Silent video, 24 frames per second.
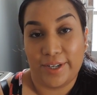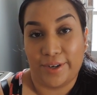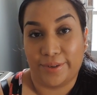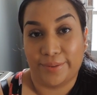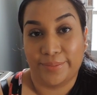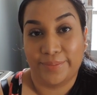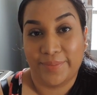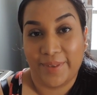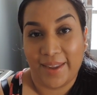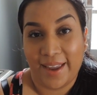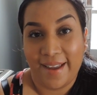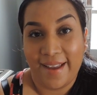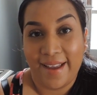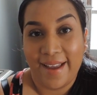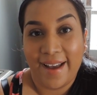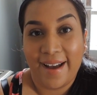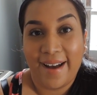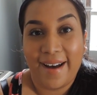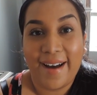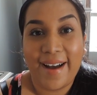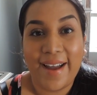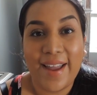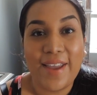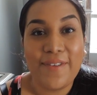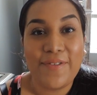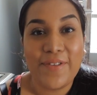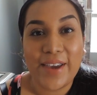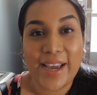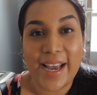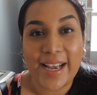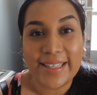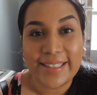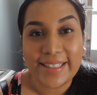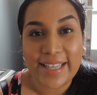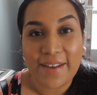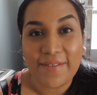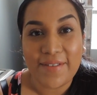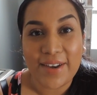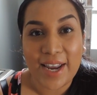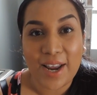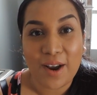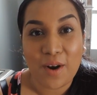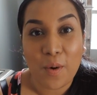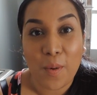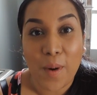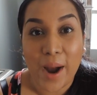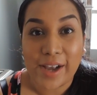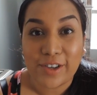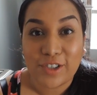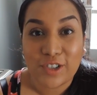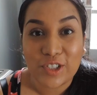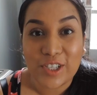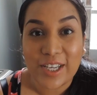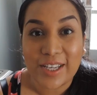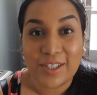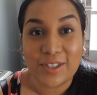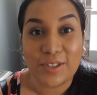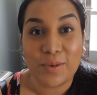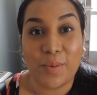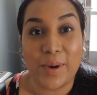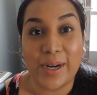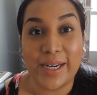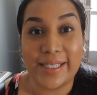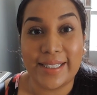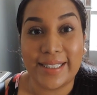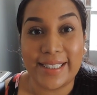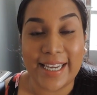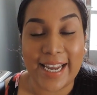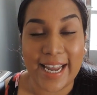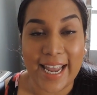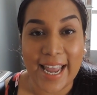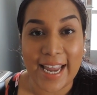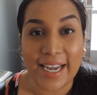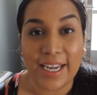So if you guys have any questions or want to see